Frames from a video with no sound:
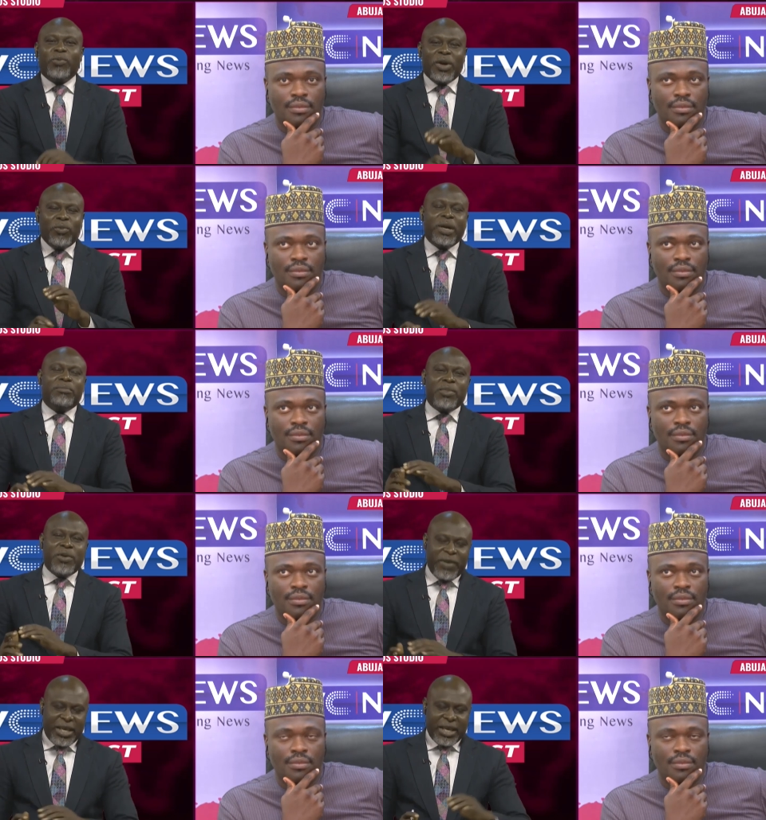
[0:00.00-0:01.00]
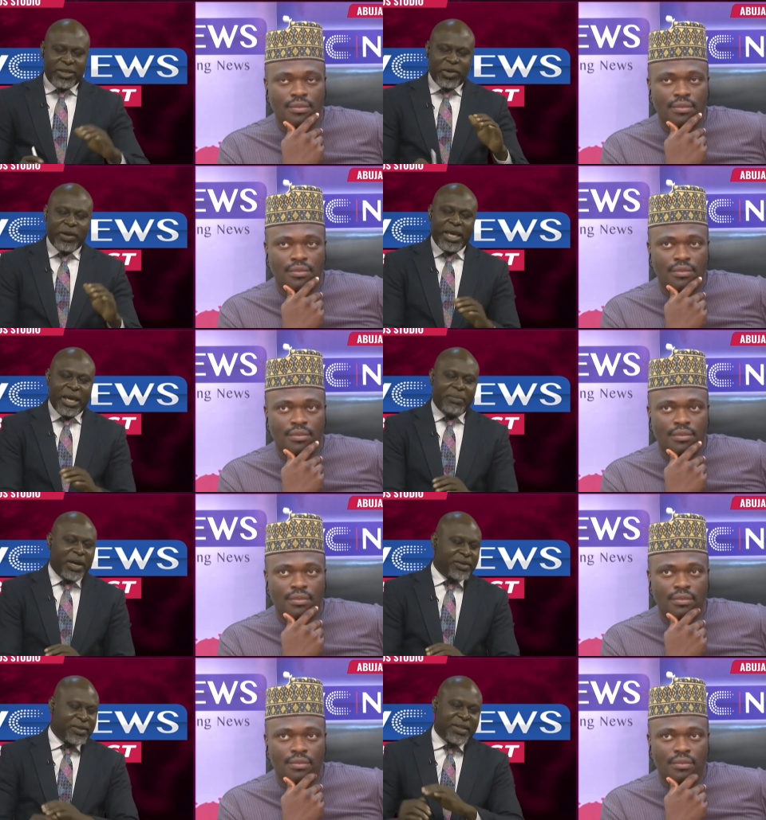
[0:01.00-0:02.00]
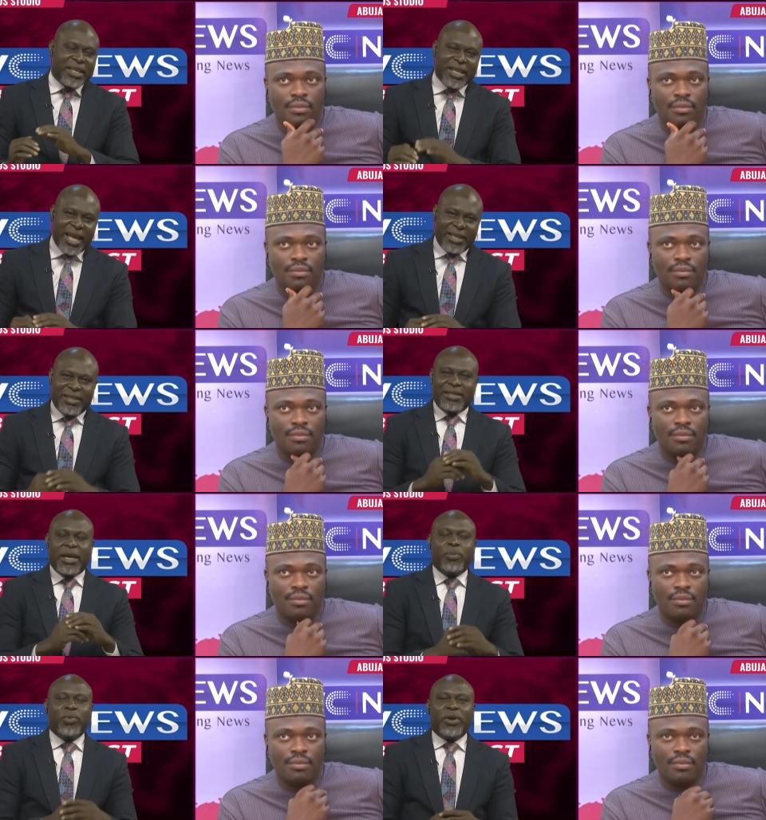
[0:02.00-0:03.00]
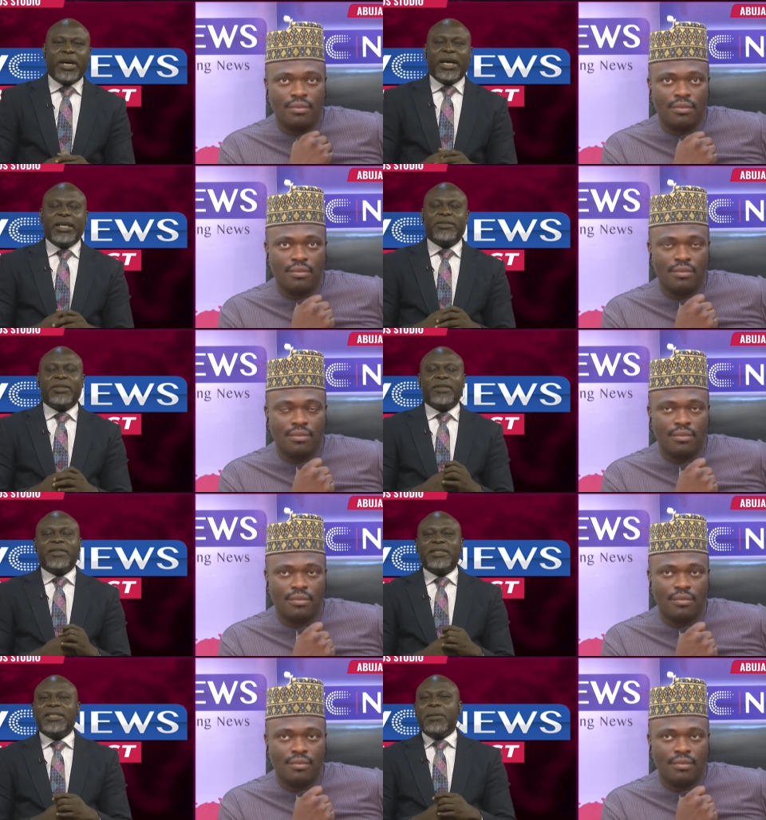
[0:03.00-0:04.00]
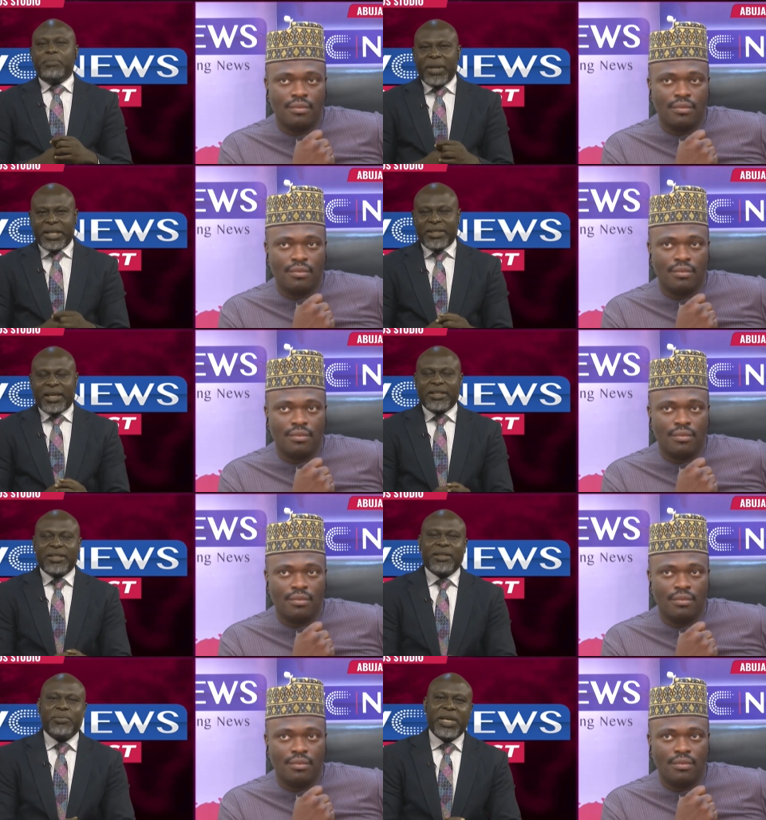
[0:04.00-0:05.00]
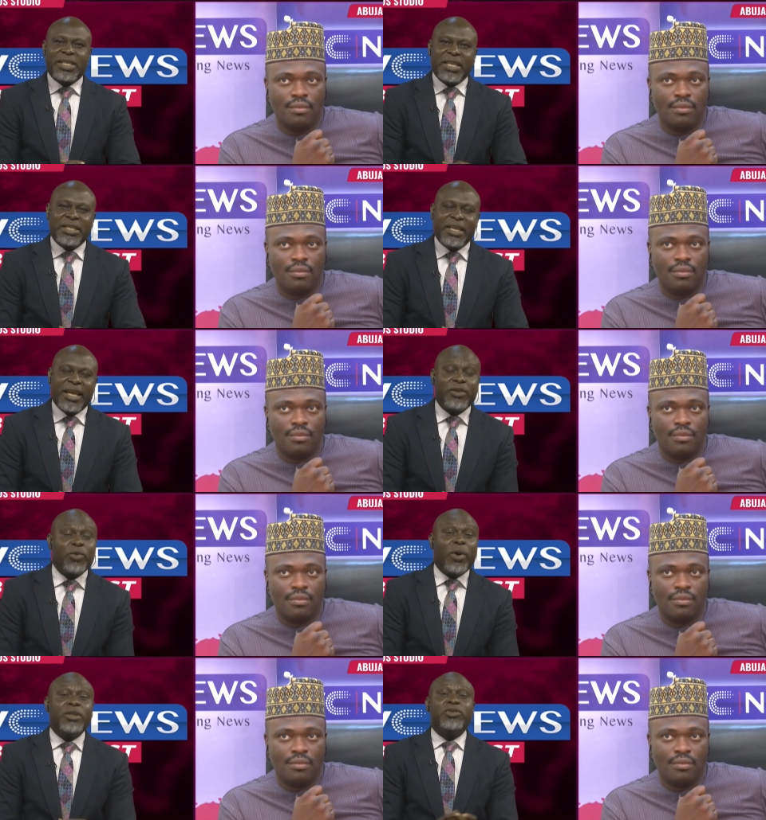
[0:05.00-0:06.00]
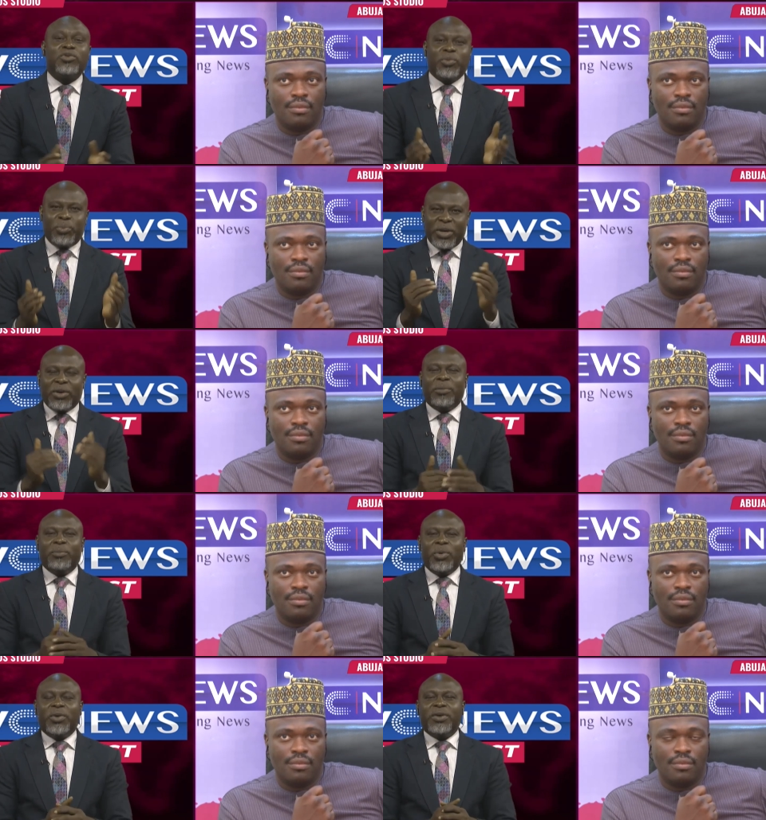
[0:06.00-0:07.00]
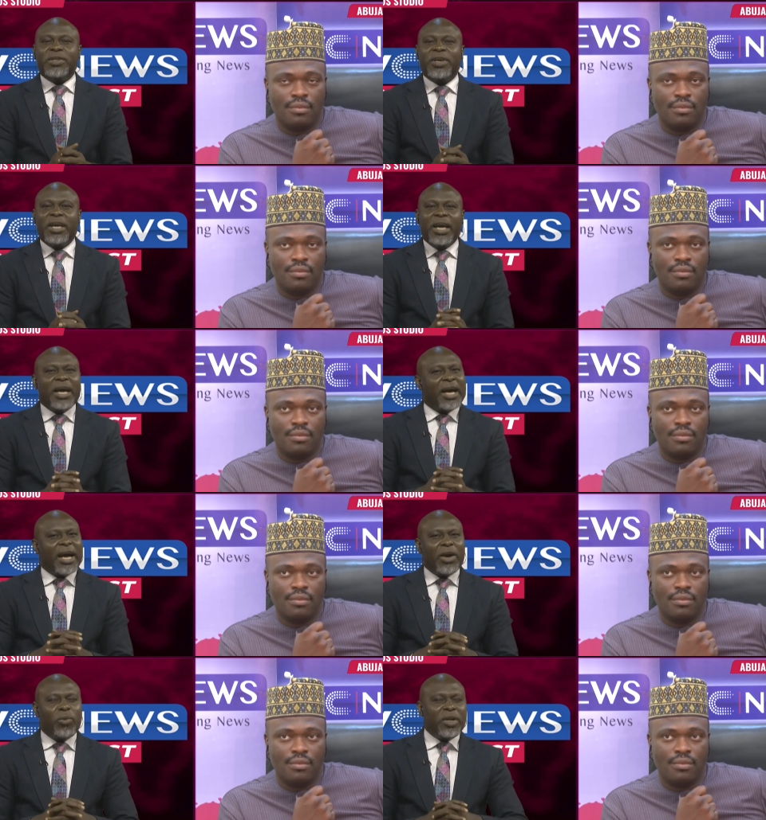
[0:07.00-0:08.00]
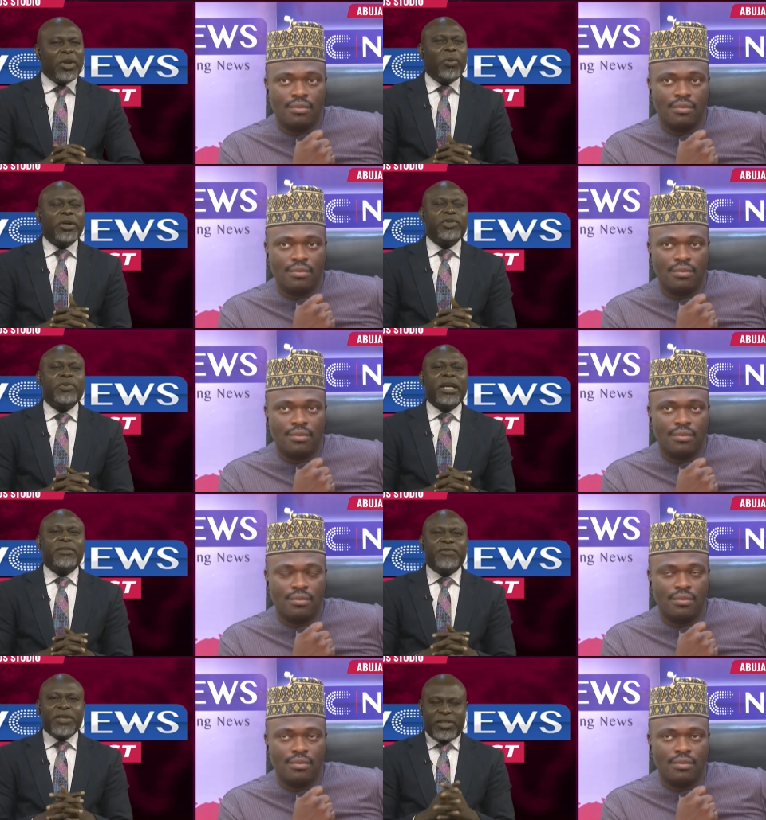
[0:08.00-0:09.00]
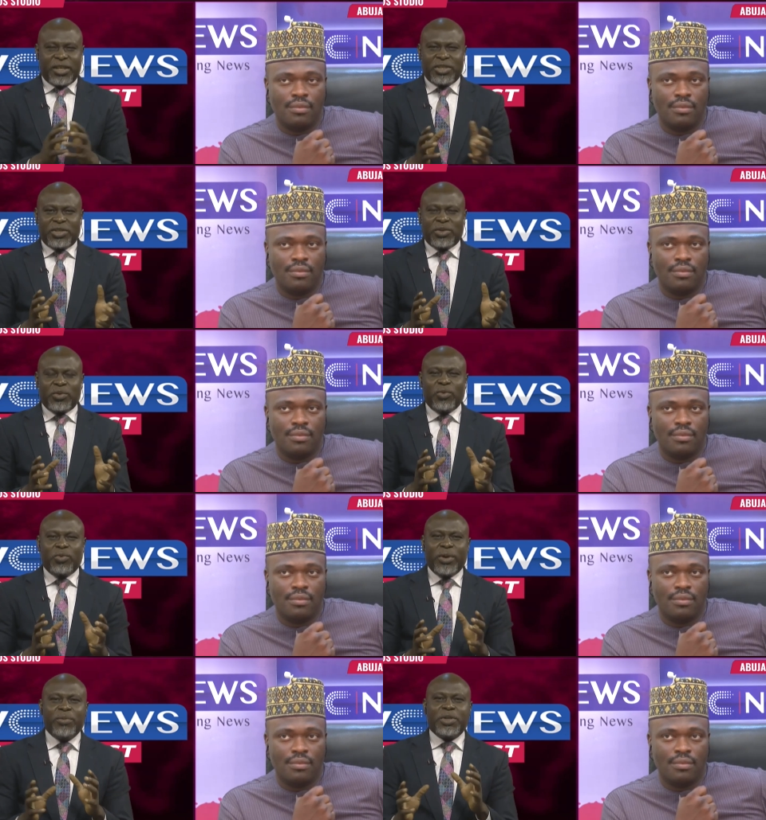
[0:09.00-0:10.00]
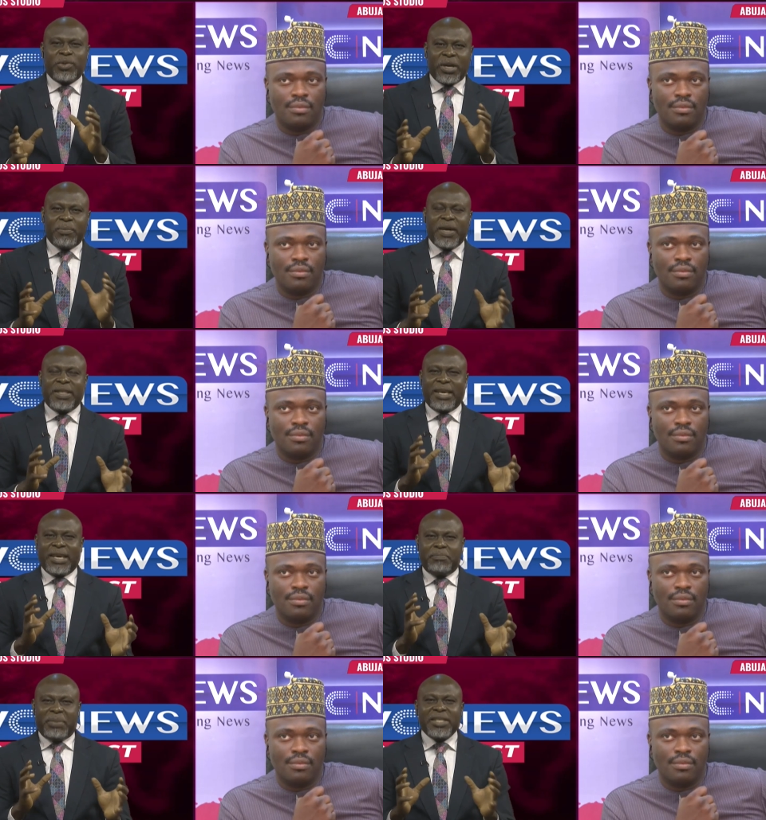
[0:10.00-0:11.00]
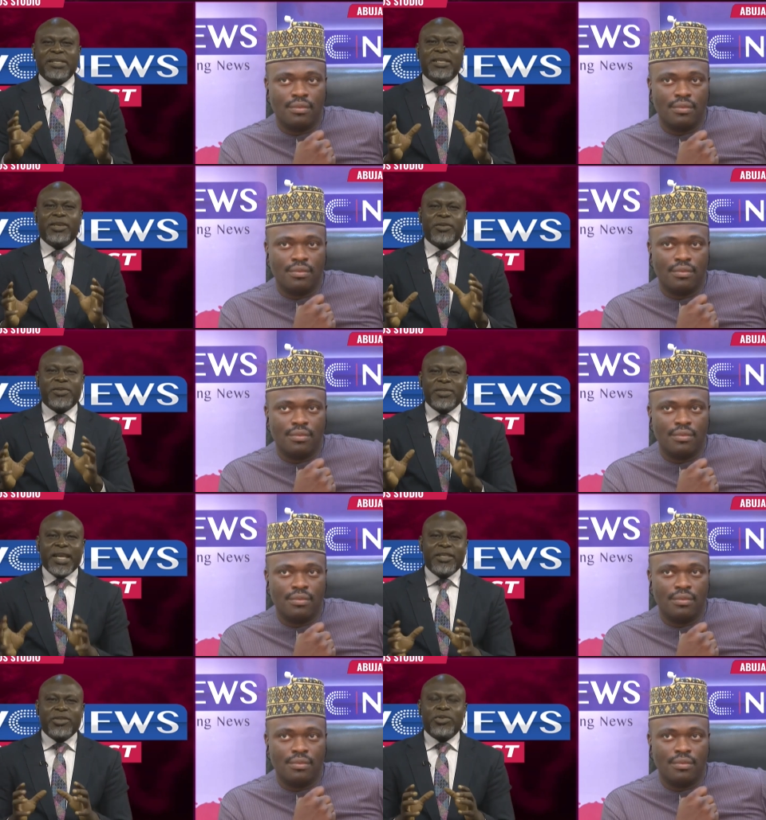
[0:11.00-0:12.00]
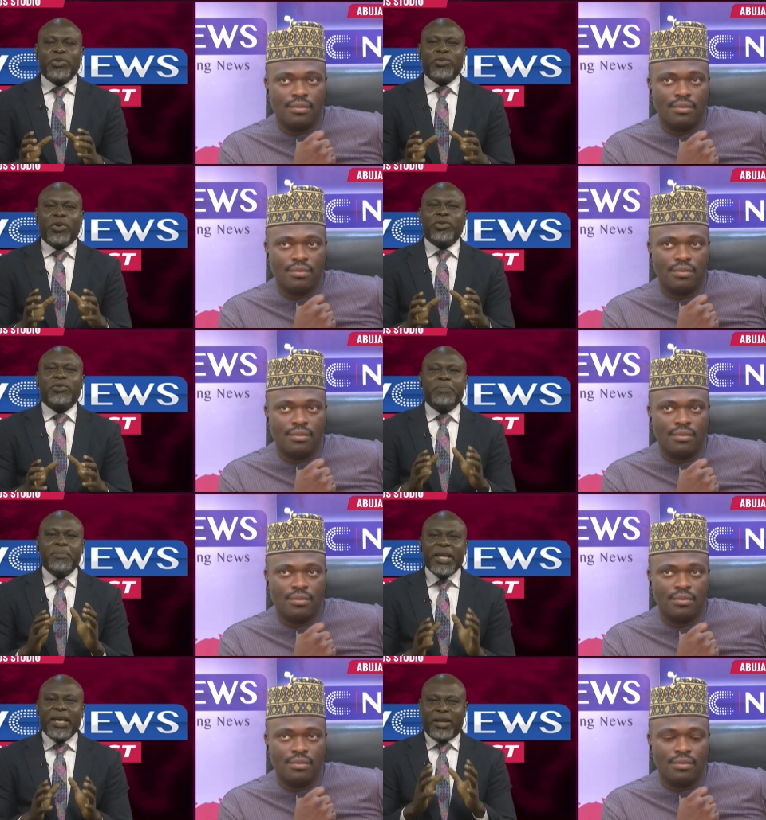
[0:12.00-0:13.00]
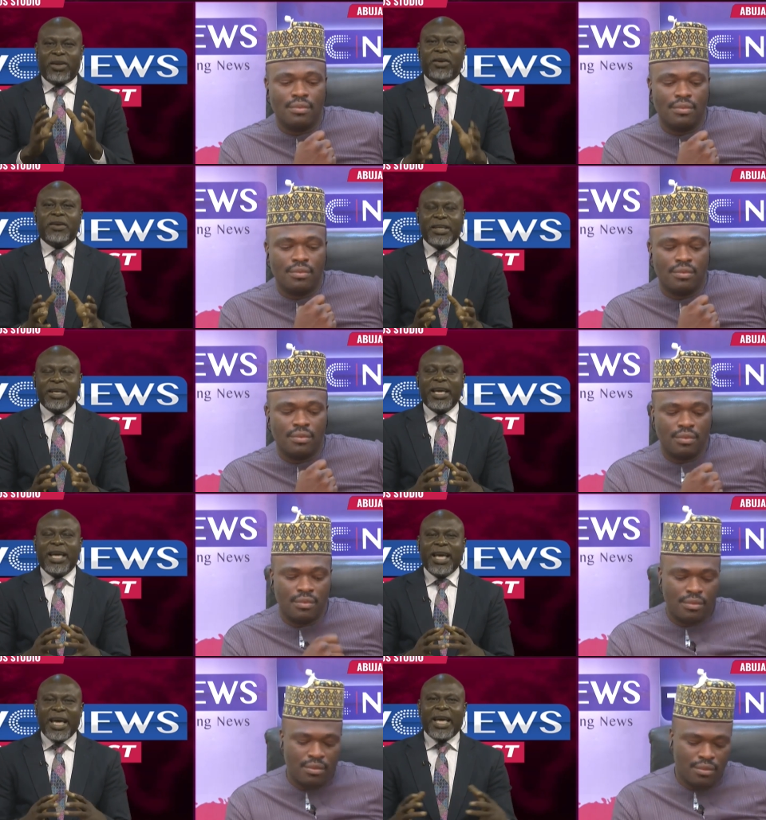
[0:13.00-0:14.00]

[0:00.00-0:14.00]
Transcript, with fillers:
Speaker 1: So, when we're moving, talking about the next step, uh, the, the, template that uh, the president elect wants to bring on board, I wonder what you envisage when we talk about the capacity of states to also play along